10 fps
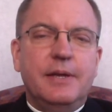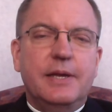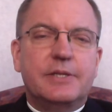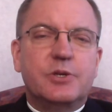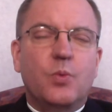
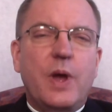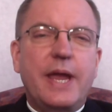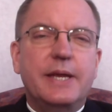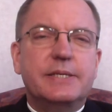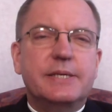it's a
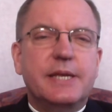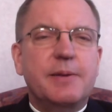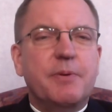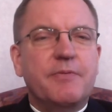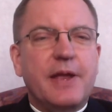way to
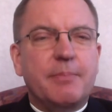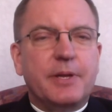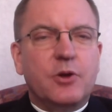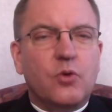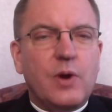keep a
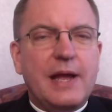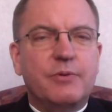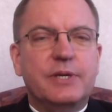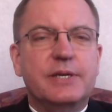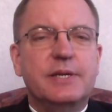family
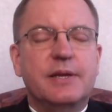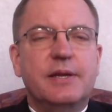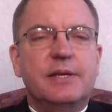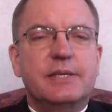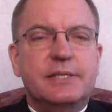grounded,
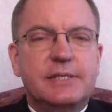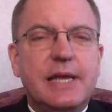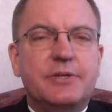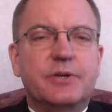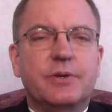
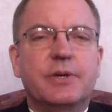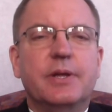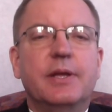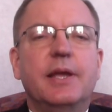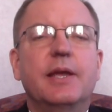centered
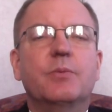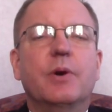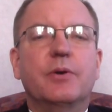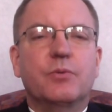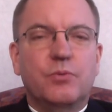in
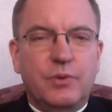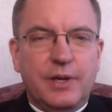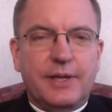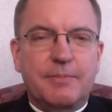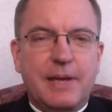what
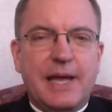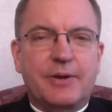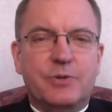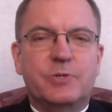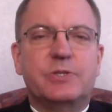really
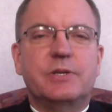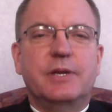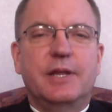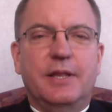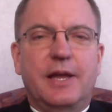matters
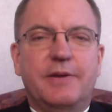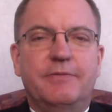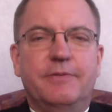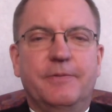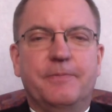in life.